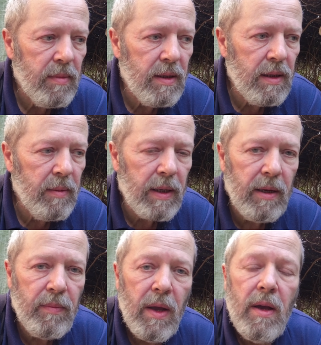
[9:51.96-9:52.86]
But there we
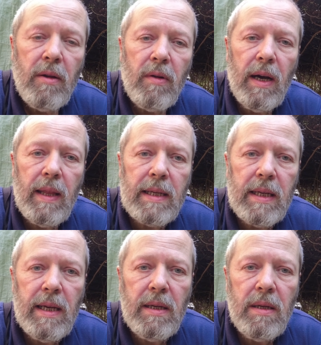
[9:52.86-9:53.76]
go. Right, that's
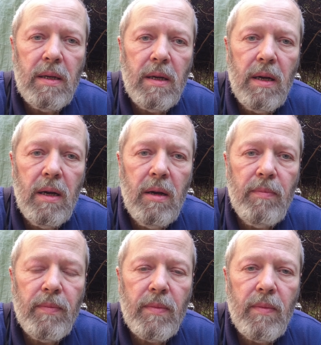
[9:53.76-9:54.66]
it. I
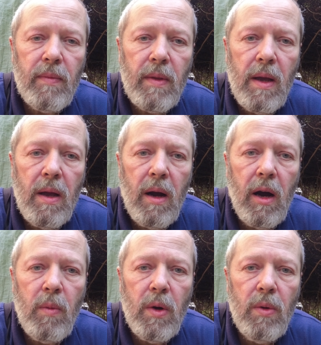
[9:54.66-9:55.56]

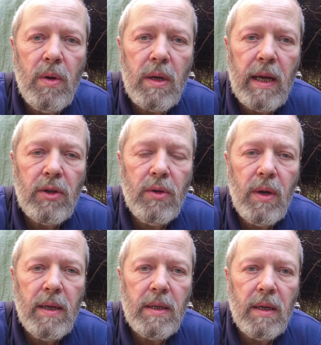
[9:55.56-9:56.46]
will catch you
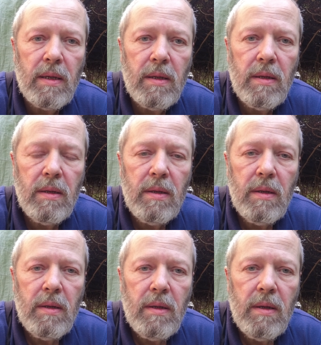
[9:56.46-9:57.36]
later.
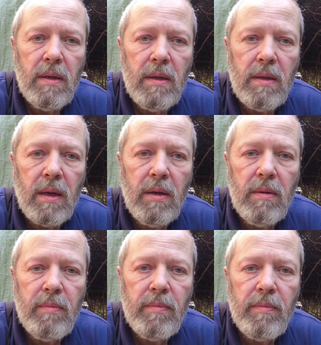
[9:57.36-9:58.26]
So,
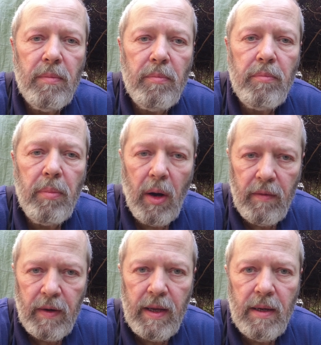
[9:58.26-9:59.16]
bye
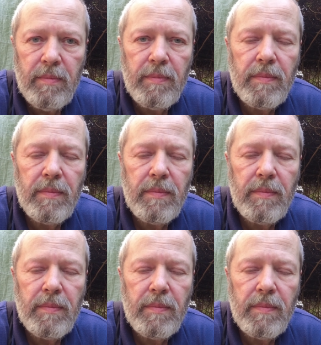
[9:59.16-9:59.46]
for now.